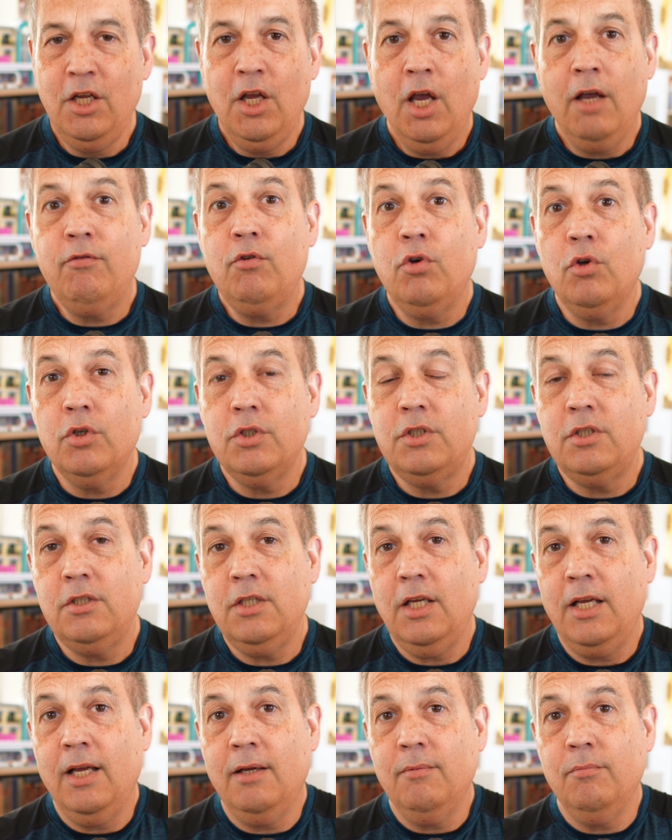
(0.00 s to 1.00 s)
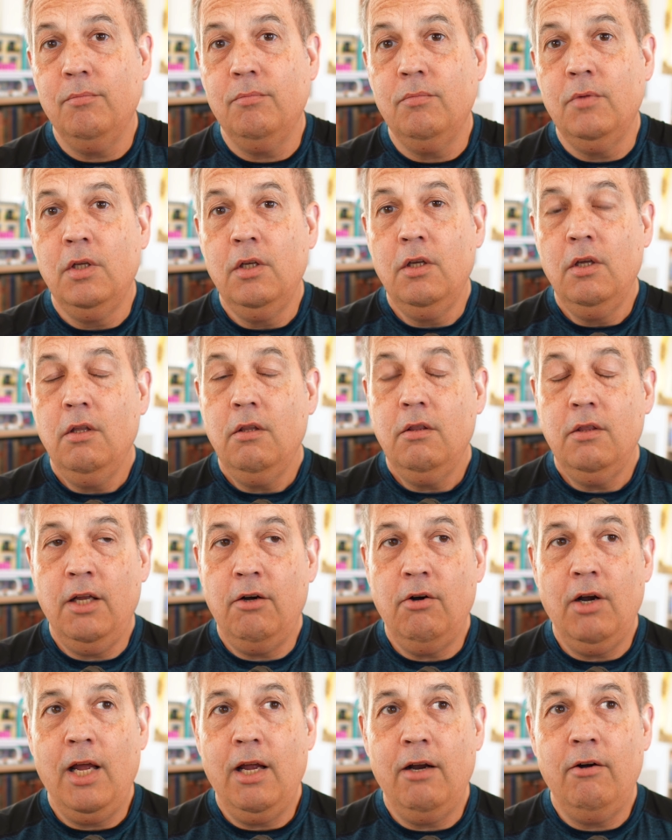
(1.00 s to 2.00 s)
Of course, um,
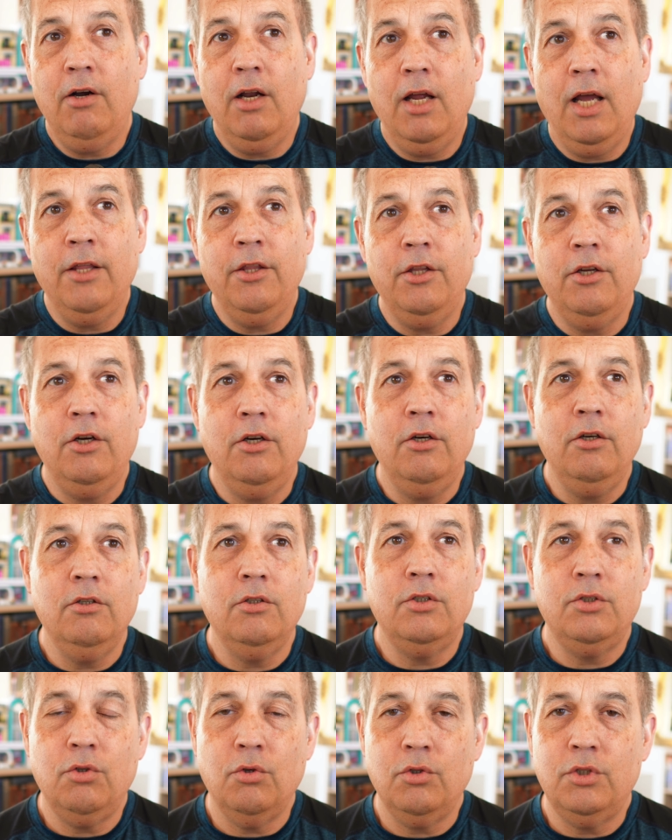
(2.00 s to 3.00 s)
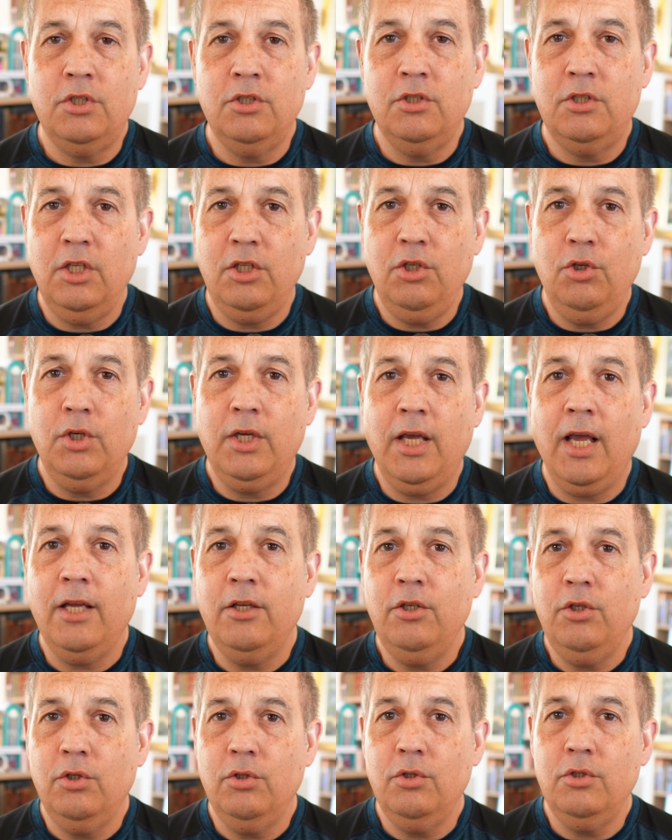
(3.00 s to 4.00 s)
there are other sources that you
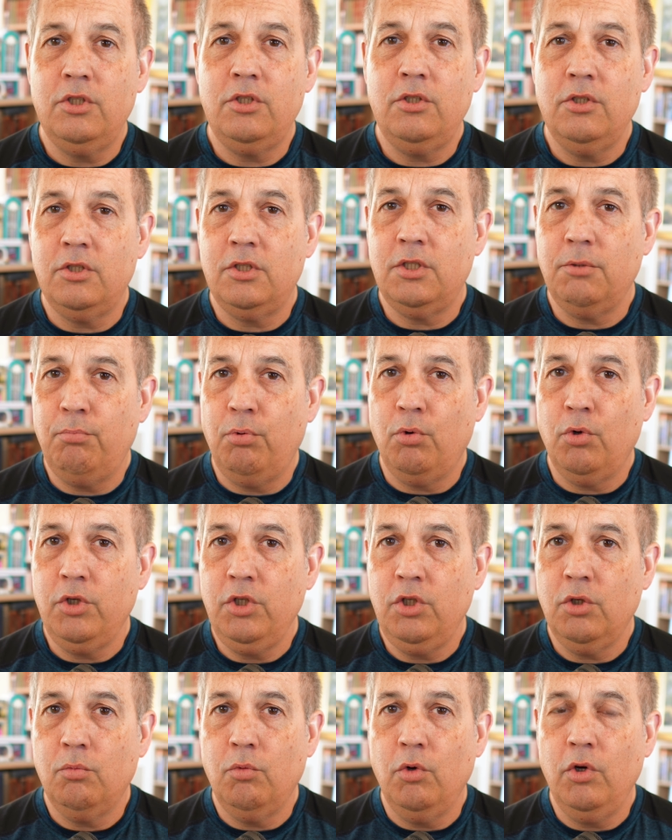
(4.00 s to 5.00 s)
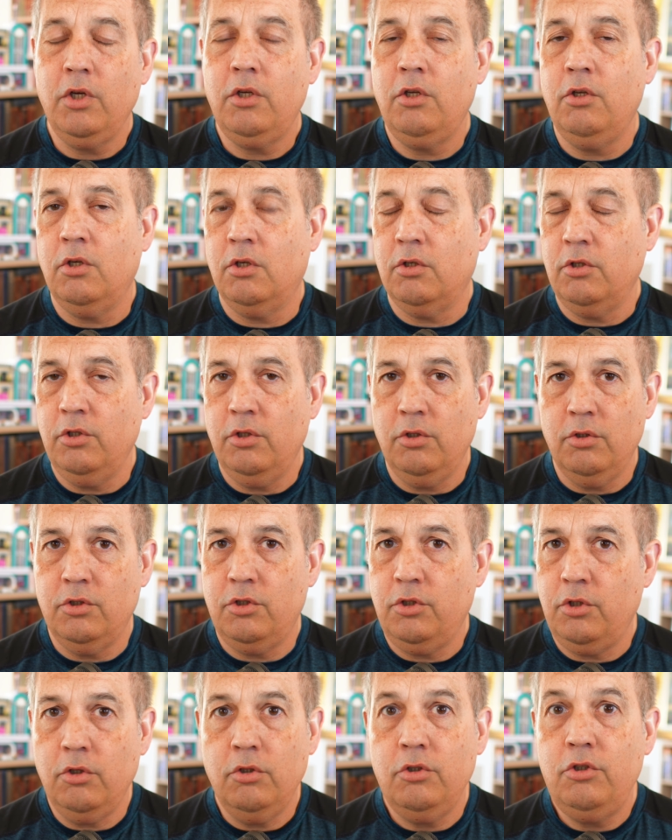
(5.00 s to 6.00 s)
can use to support your work. You can use
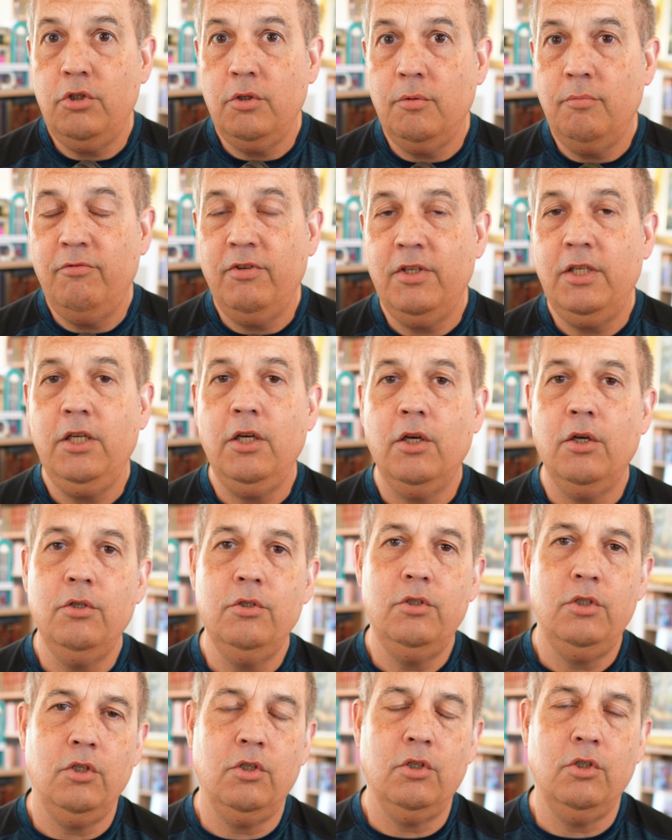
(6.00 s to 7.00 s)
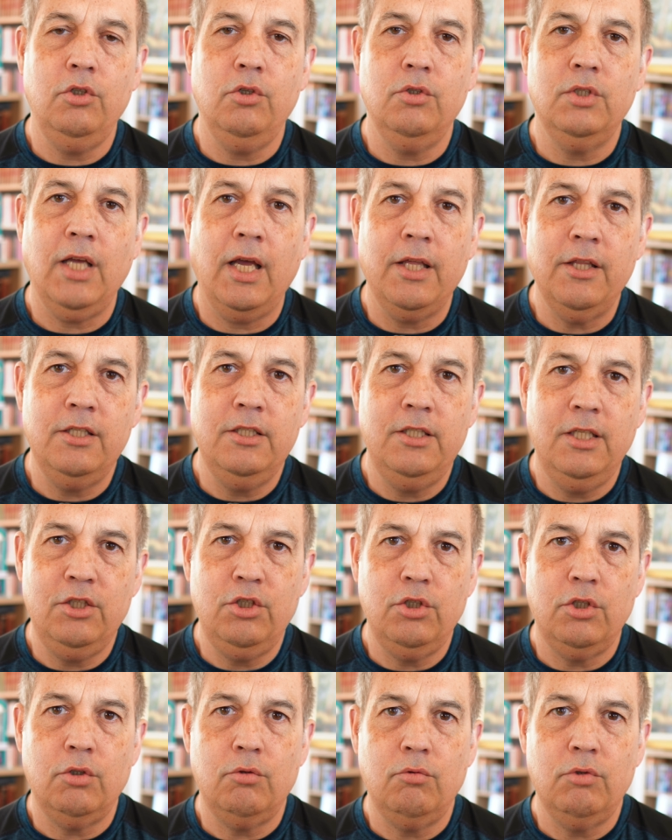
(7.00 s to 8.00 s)
YouTube videos, you can use other
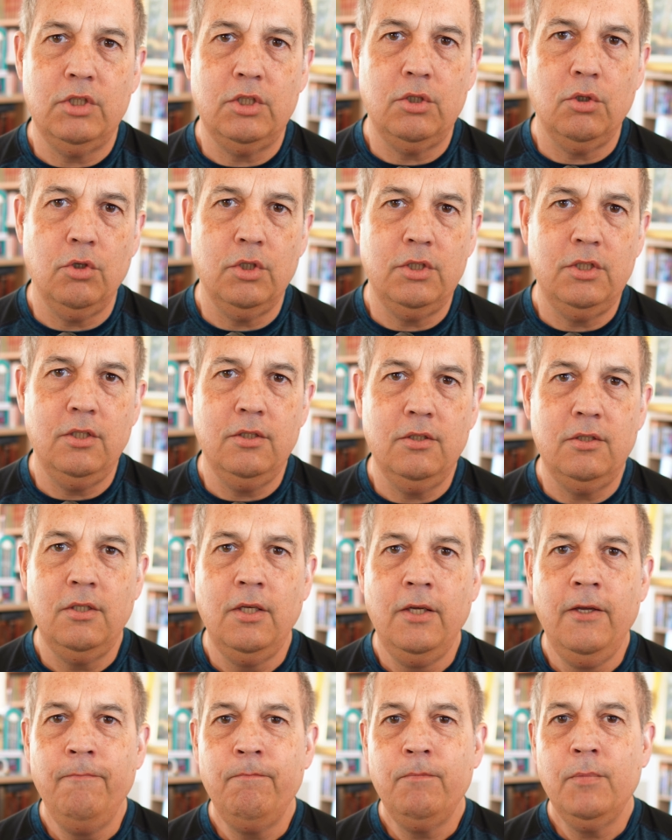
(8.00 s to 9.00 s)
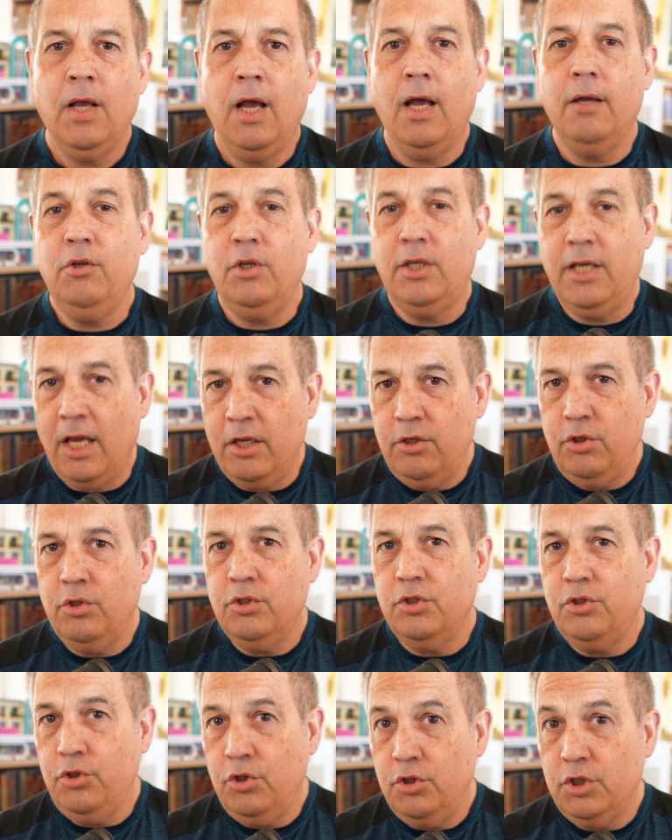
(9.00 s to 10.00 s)
digital resources, uh, you can
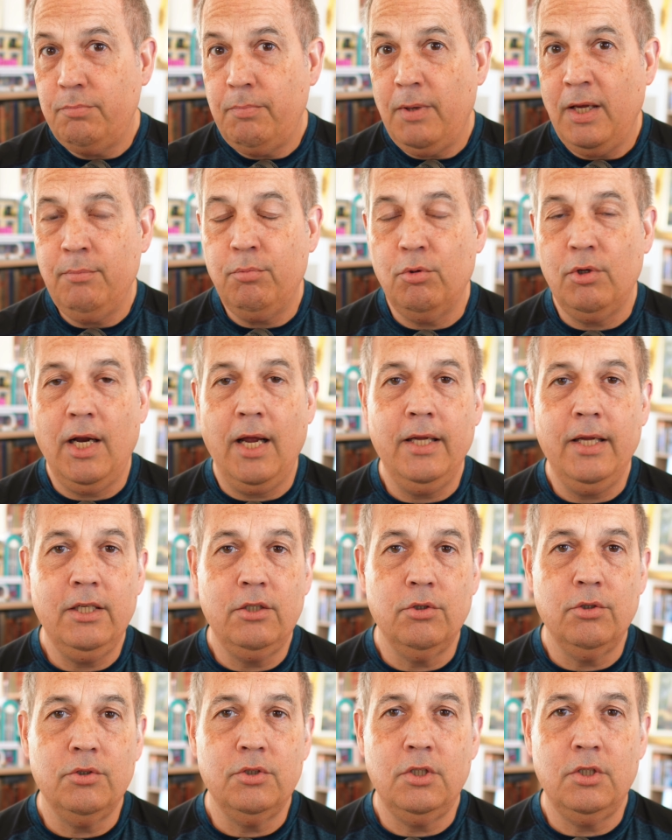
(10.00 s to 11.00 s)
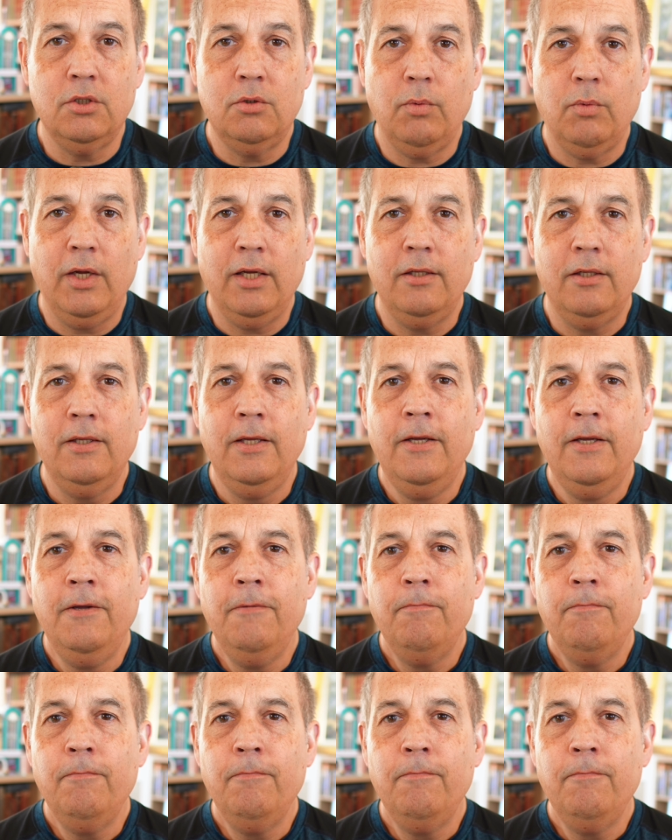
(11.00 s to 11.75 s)
use newspaper articles as well.